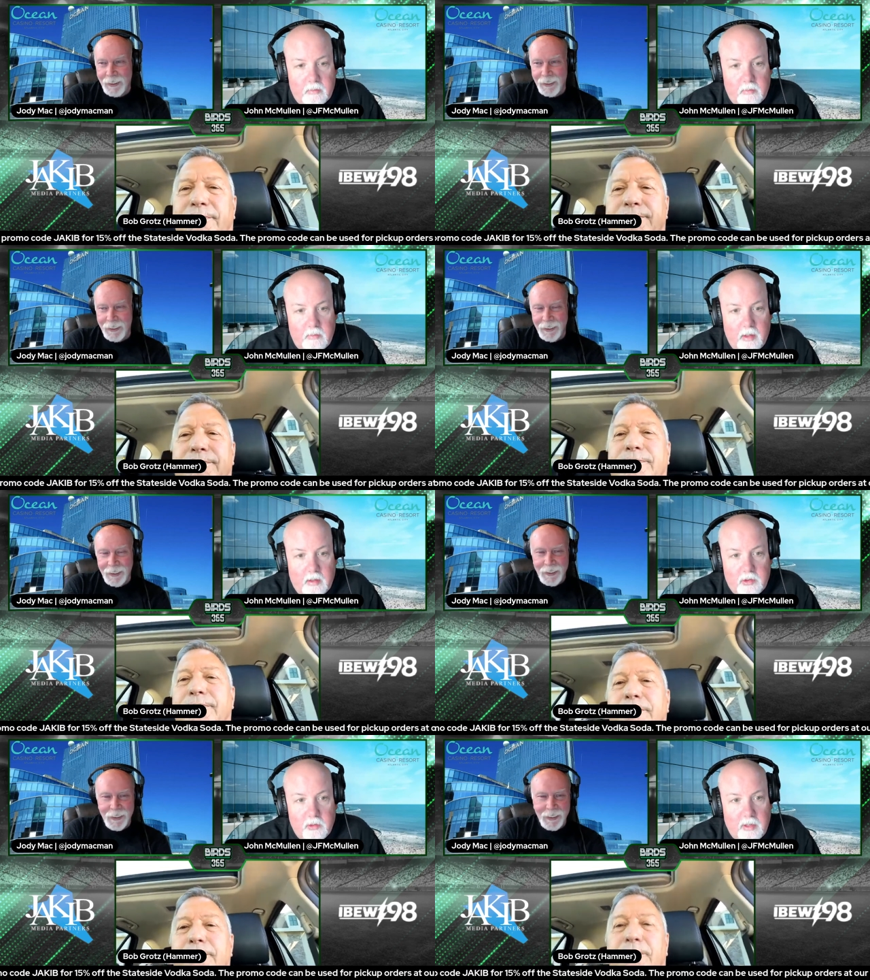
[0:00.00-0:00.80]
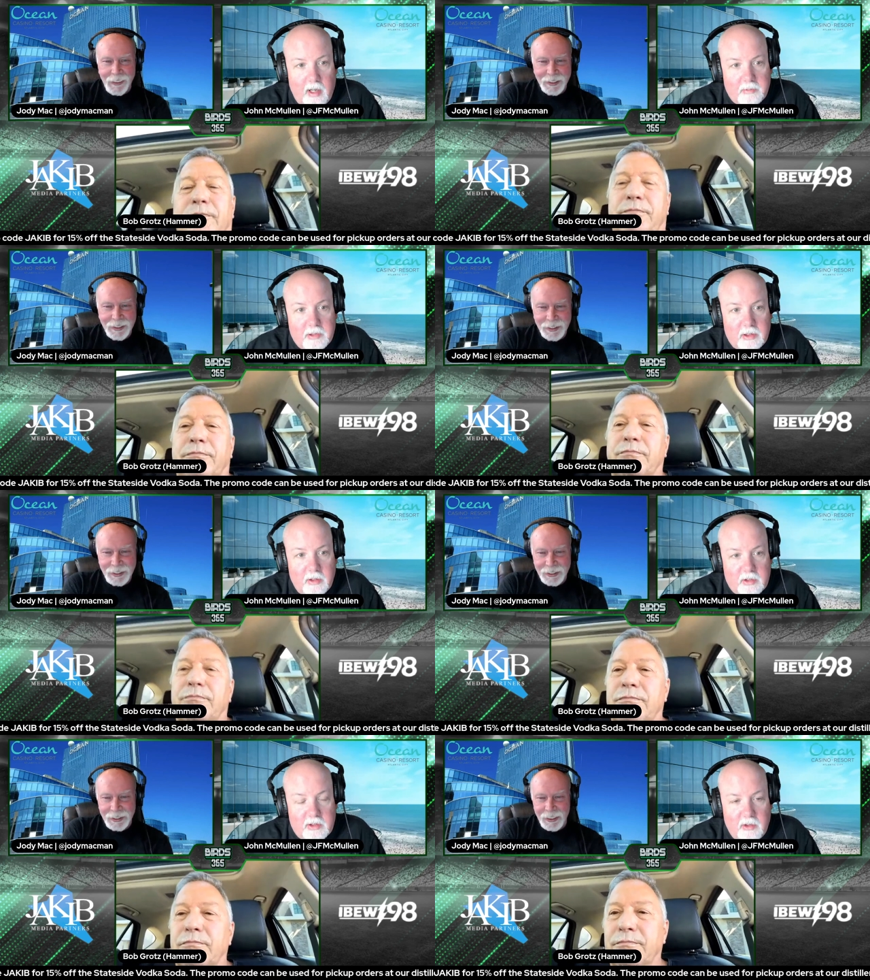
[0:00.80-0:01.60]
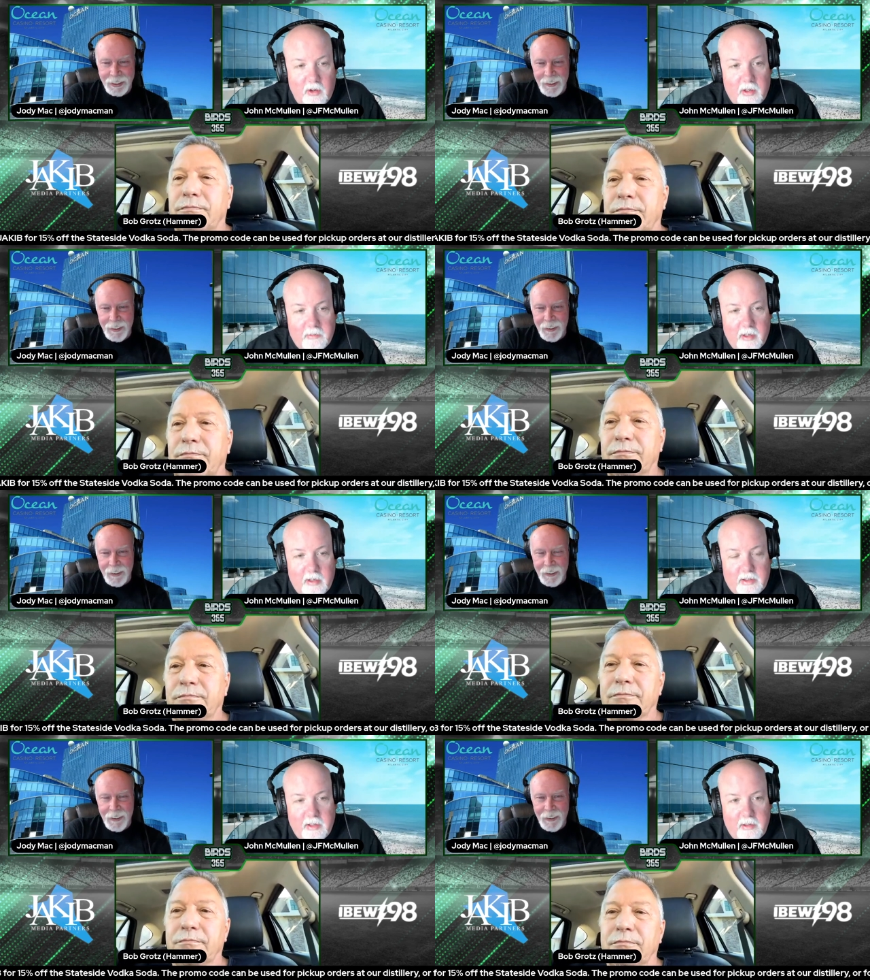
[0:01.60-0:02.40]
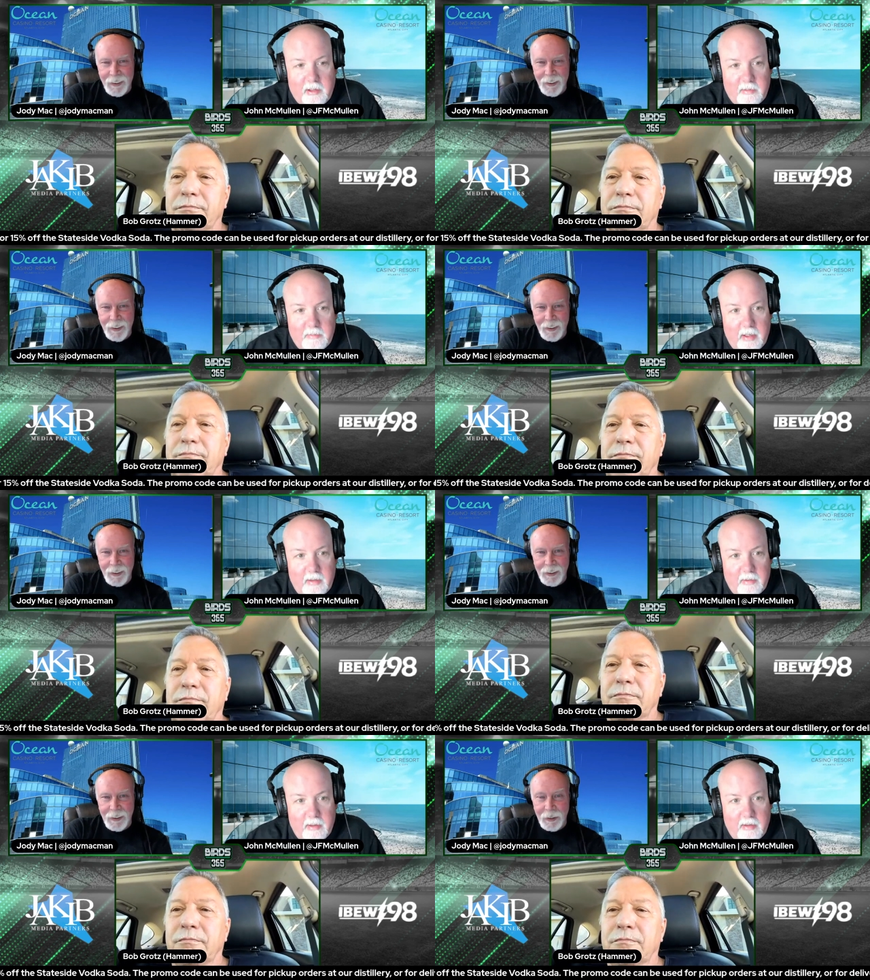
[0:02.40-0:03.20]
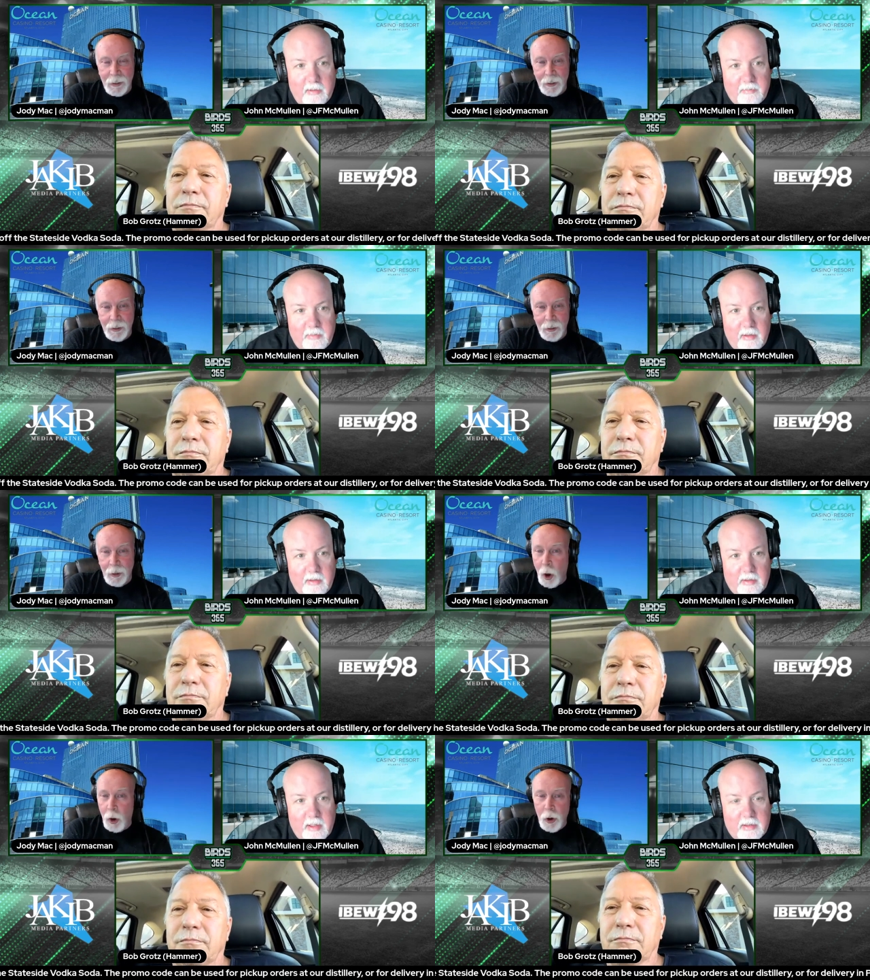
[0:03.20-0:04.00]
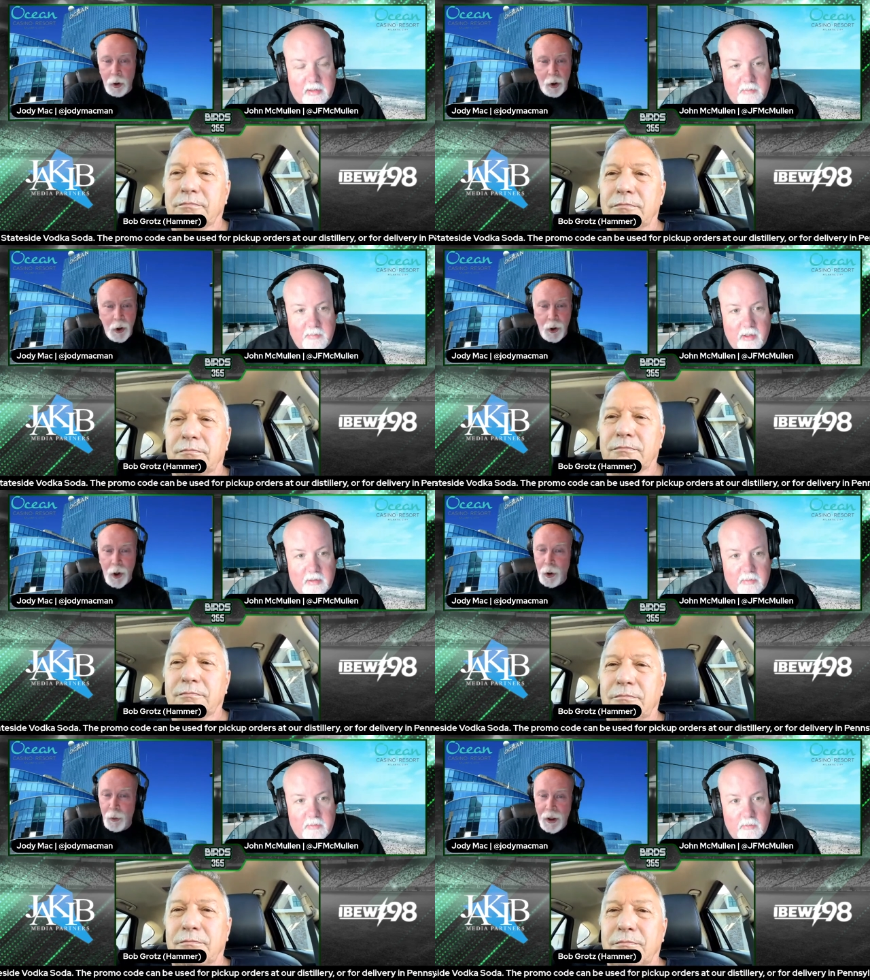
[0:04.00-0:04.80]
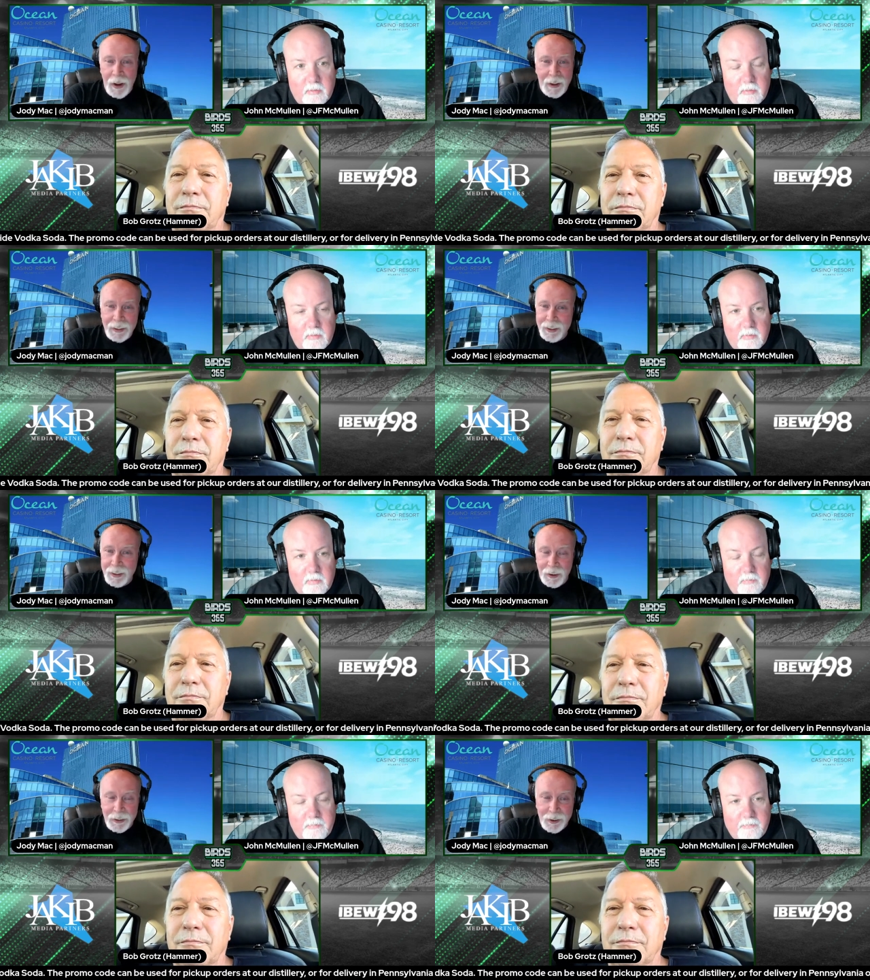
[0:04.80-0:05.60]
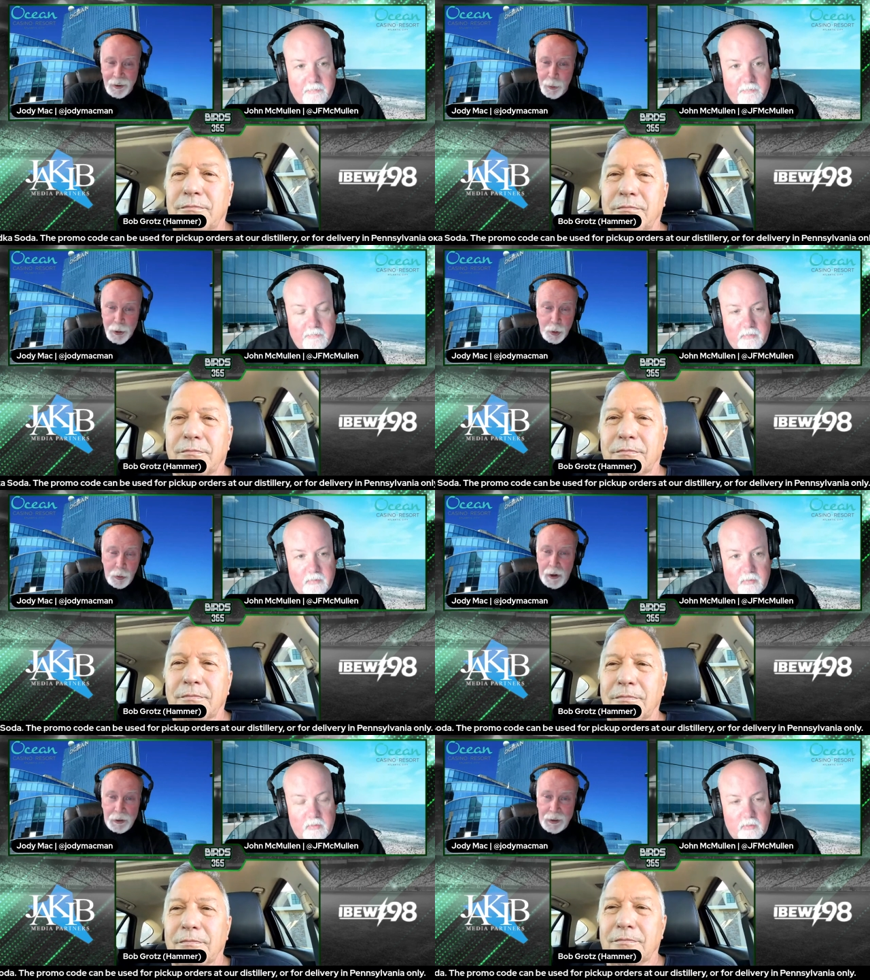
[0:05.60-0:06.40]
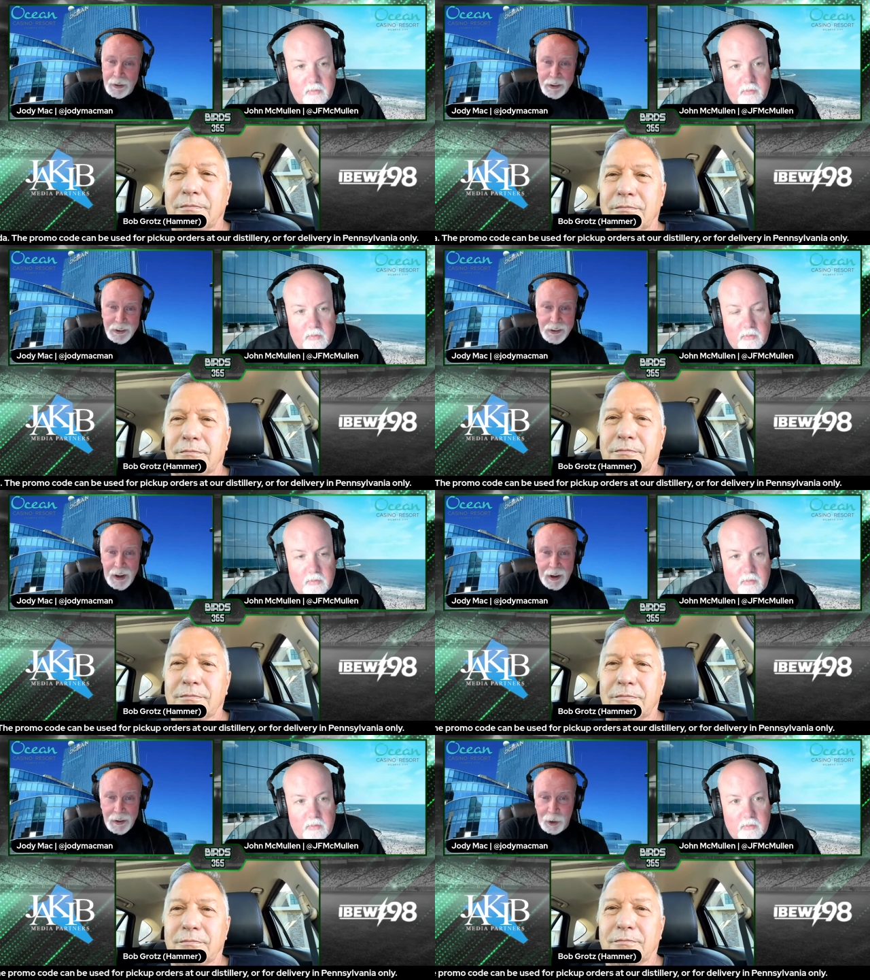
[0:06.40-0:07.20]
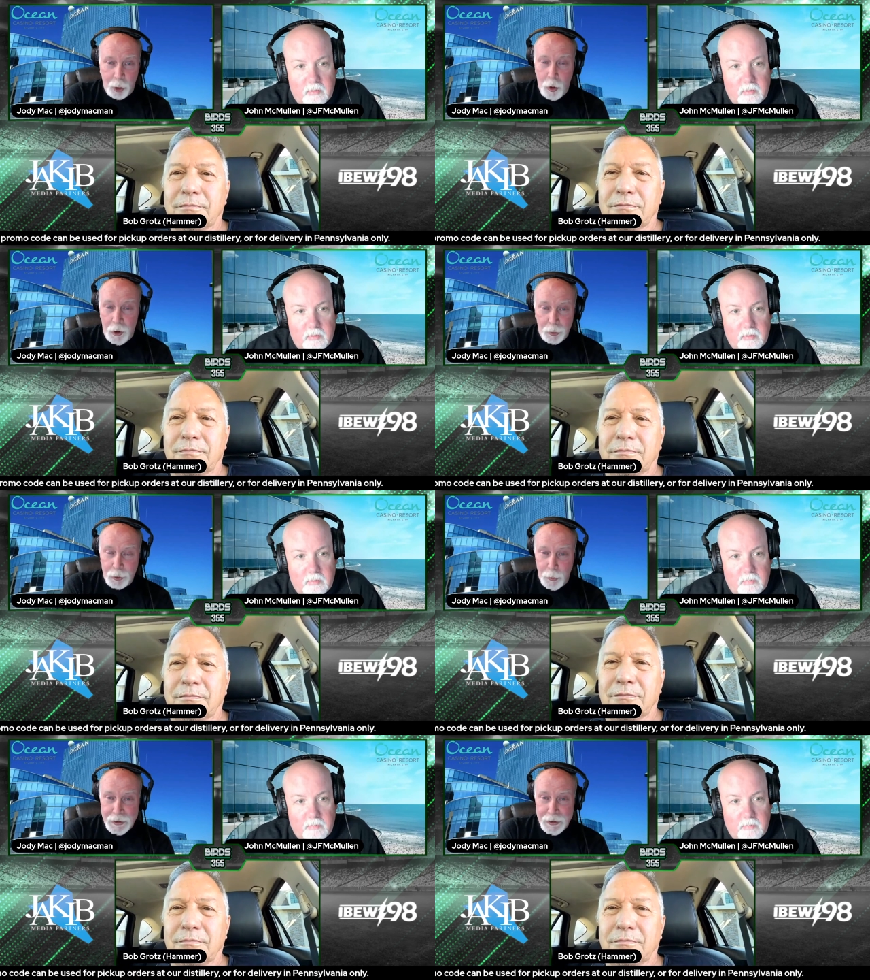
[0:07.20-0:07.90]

Speaker 1: Yeah, Drew Lock was going to start, right,
Speaker 2: Jody? And then uh, then he no no no no no. And to his credit, he stayed loyal to his